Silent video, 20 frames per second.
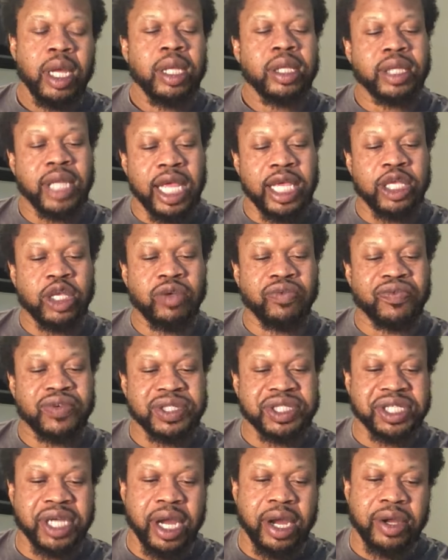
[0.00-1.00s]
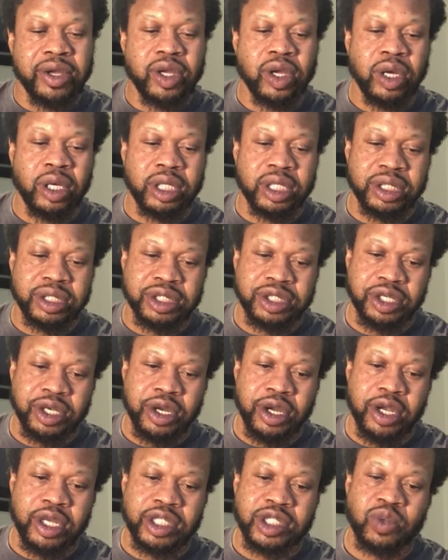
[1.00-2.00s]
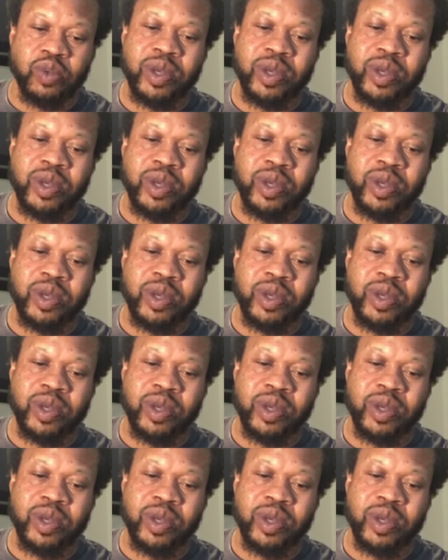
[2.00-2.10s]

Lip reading: Thank you for sharing your concerns.